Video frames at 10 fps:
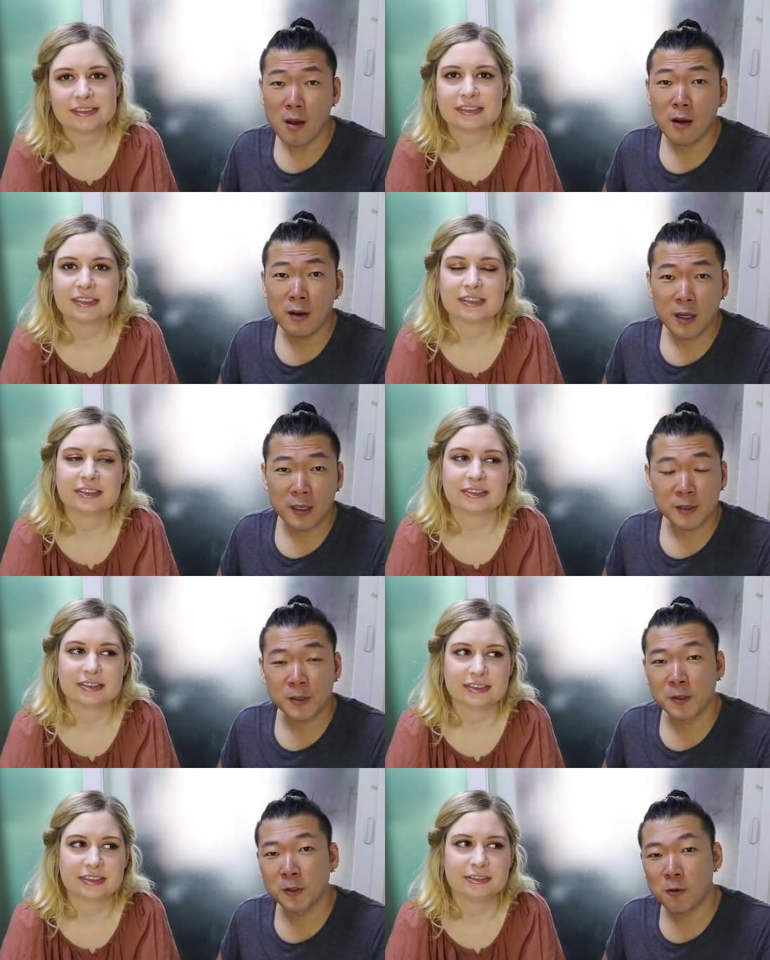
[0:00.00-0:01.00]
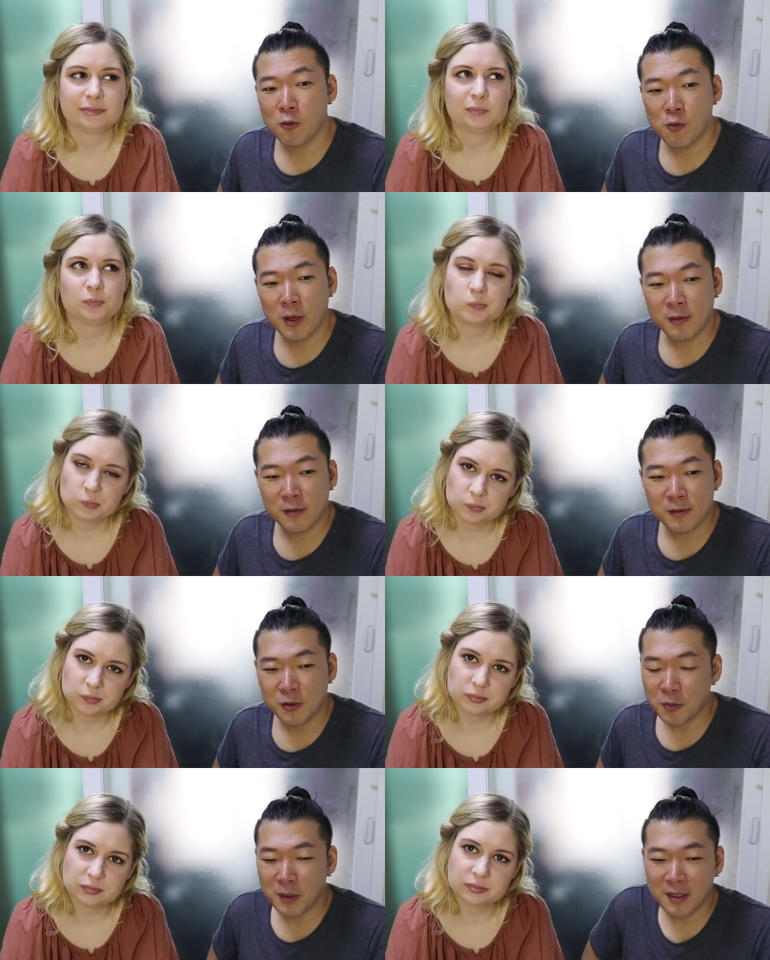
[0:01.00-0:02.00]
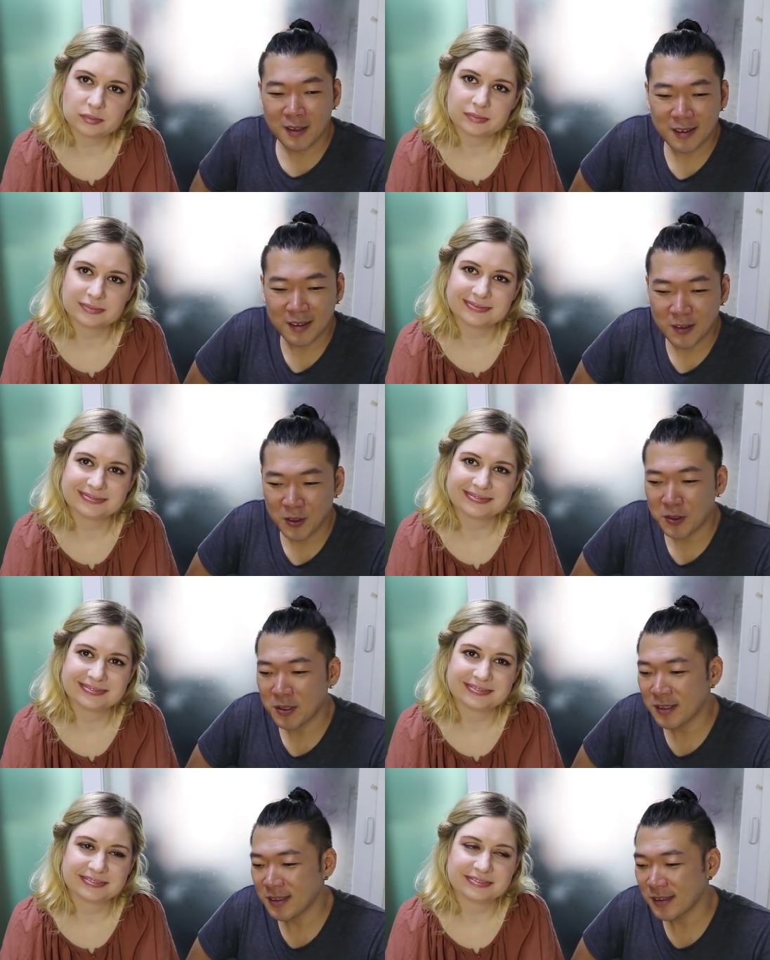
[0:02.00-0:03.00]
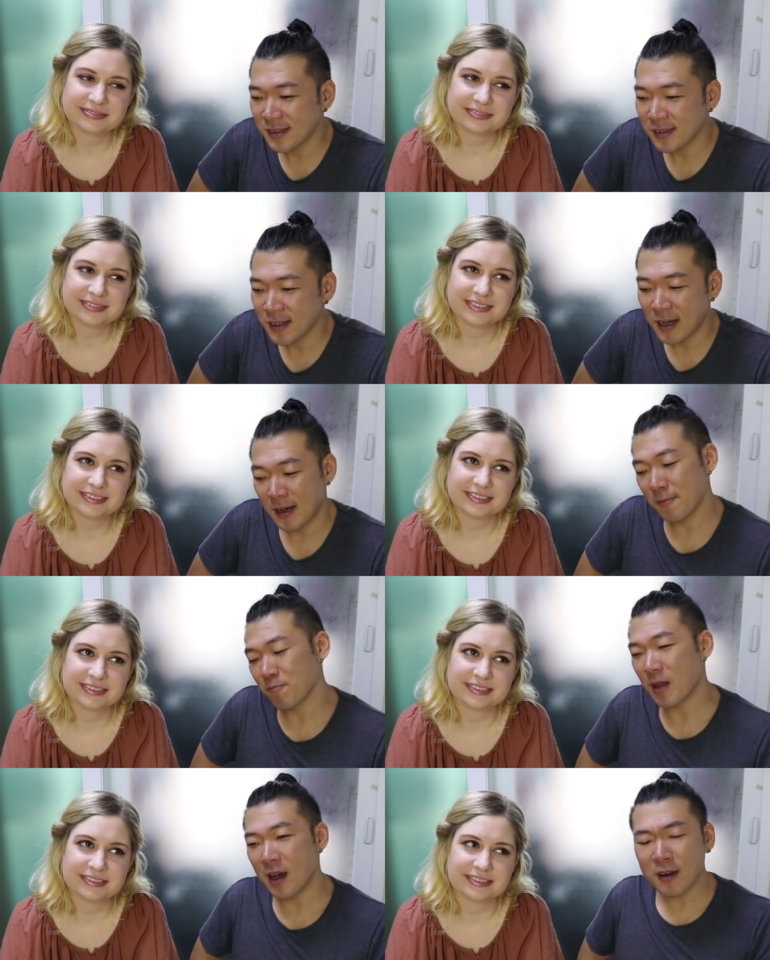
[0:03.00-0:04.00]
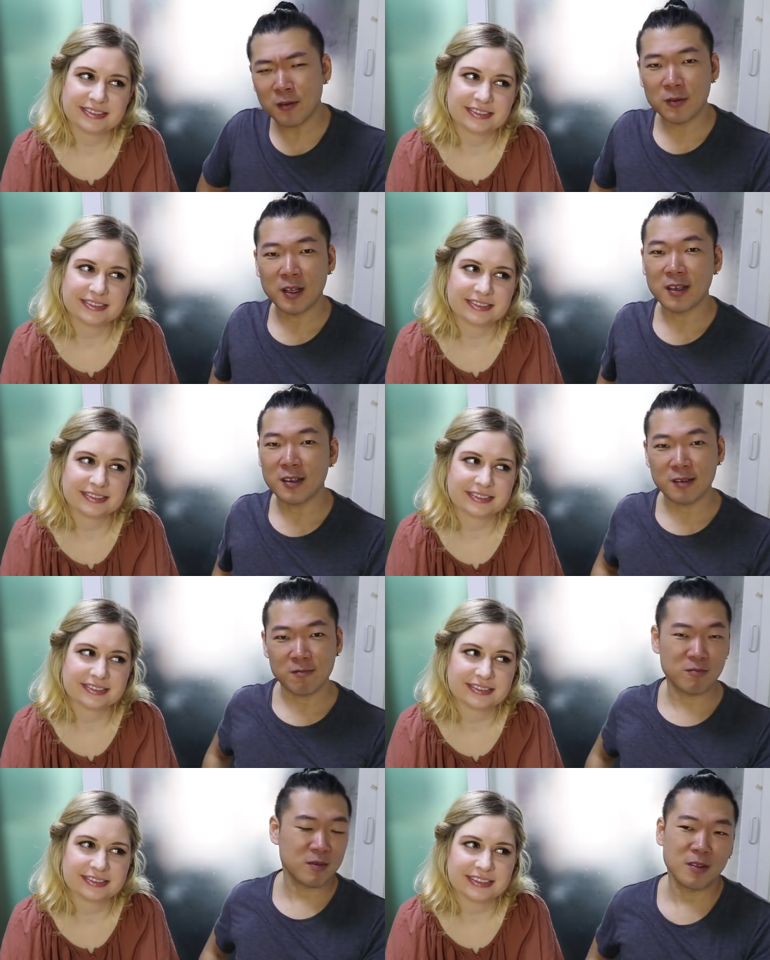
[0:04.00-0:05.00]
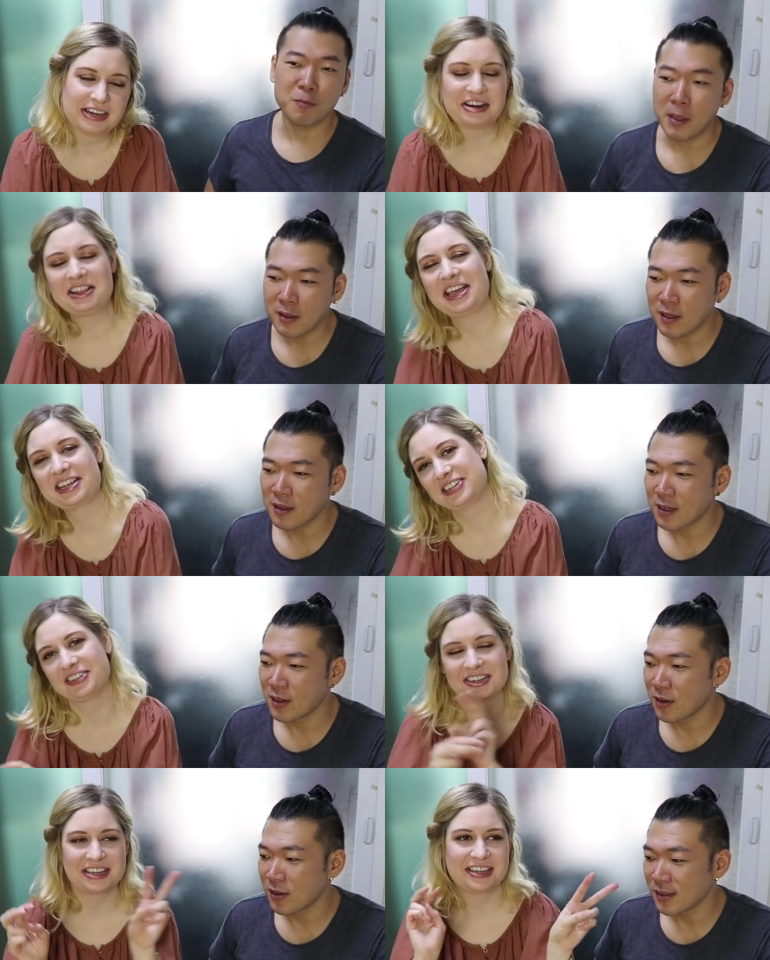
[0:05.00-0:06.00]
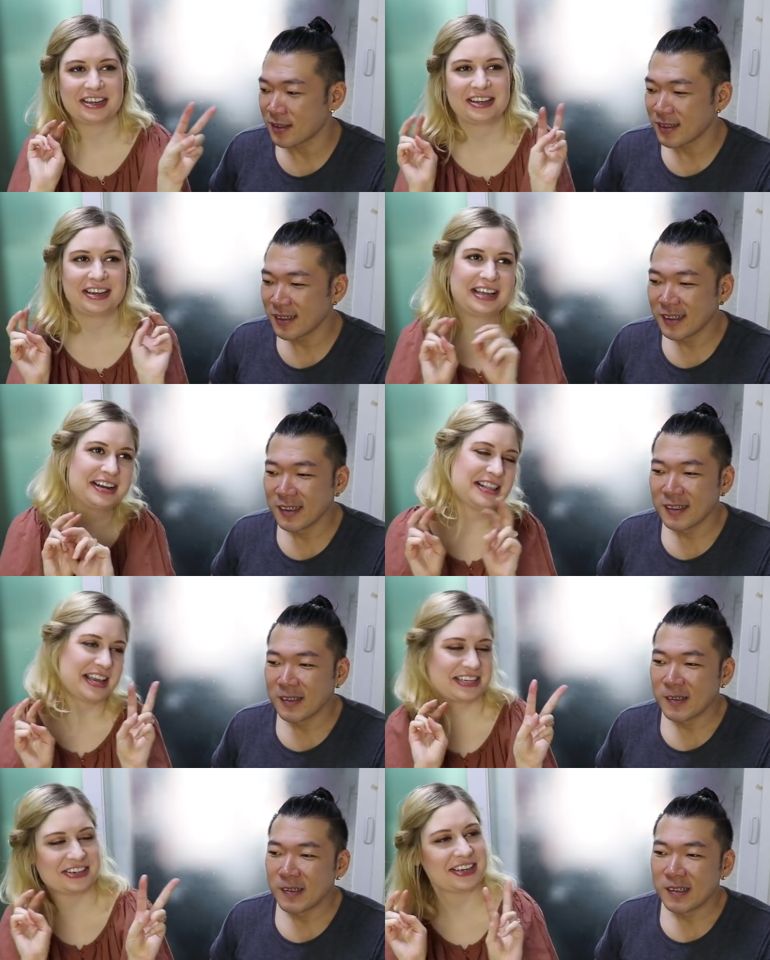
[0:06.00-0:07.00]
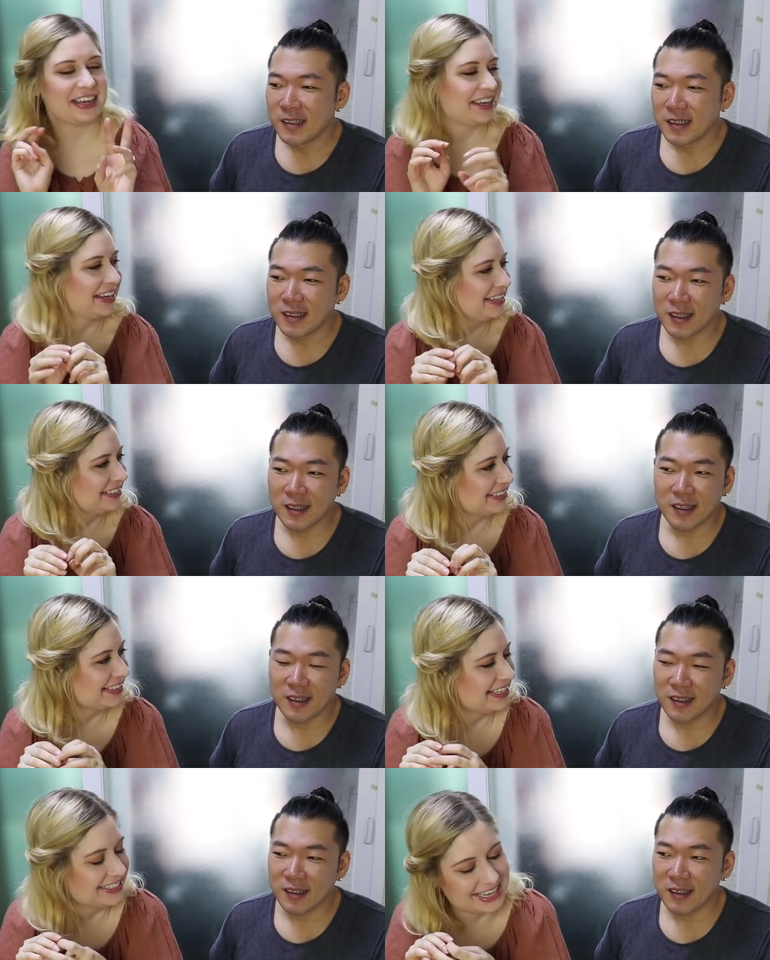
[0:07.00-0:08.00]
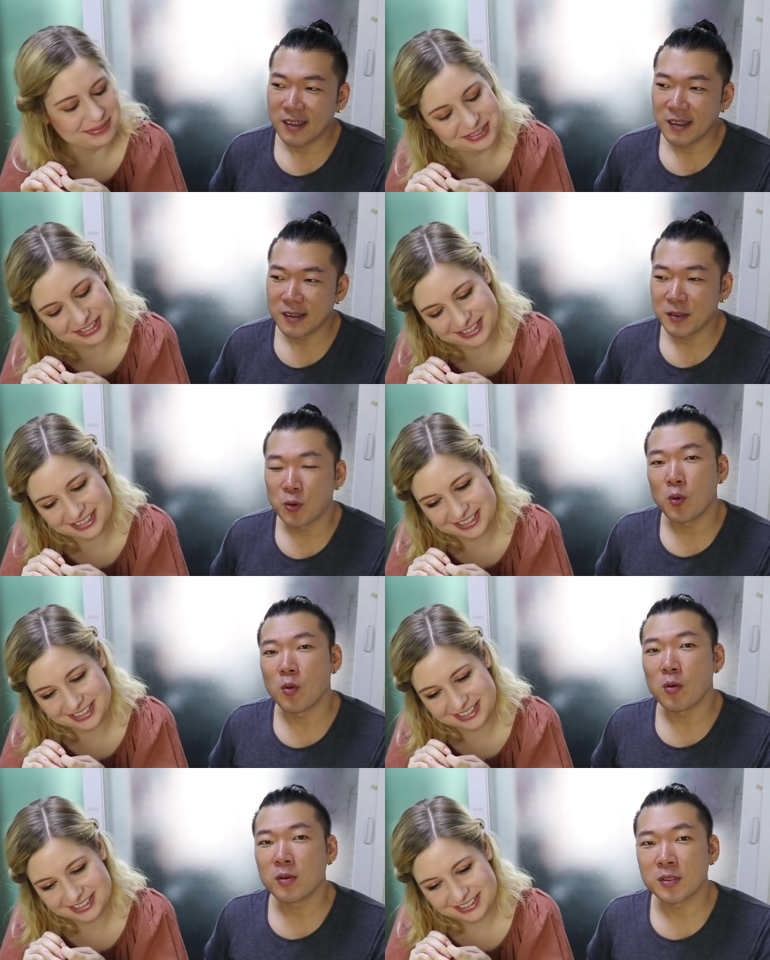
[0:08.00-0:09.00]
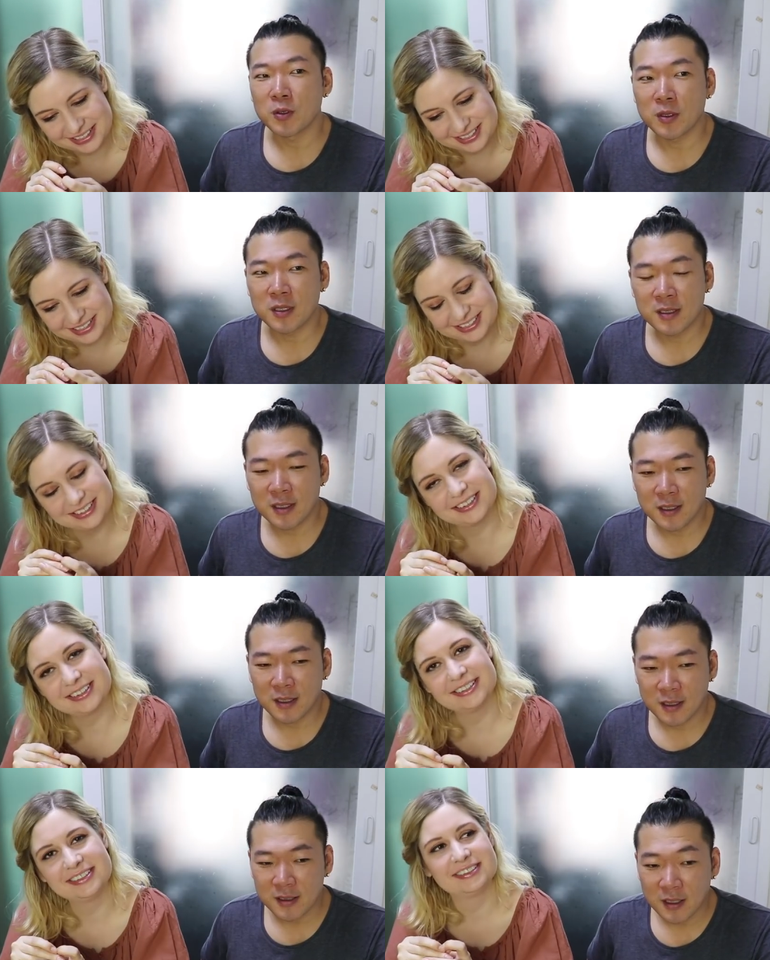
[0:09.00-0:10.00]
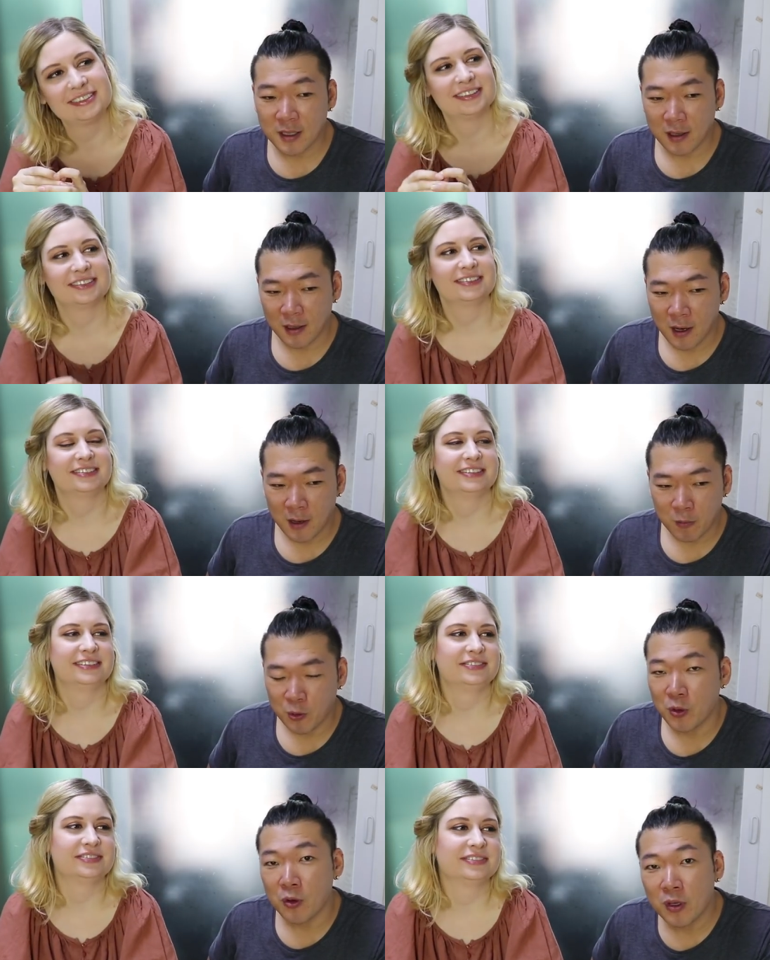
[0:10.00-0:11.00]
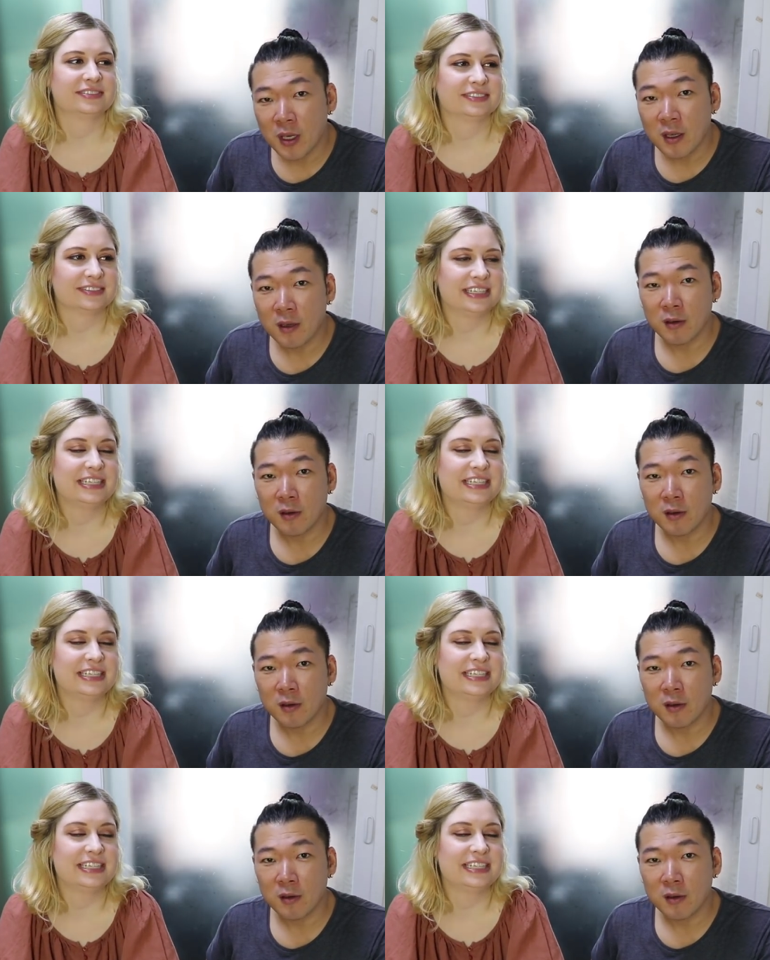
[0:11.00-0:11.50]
Speaker 1: A lot. So when so many girls, I don't like
Speaker 2: short guys.
Speaker 1: Yeah, yeah. So is he good looking?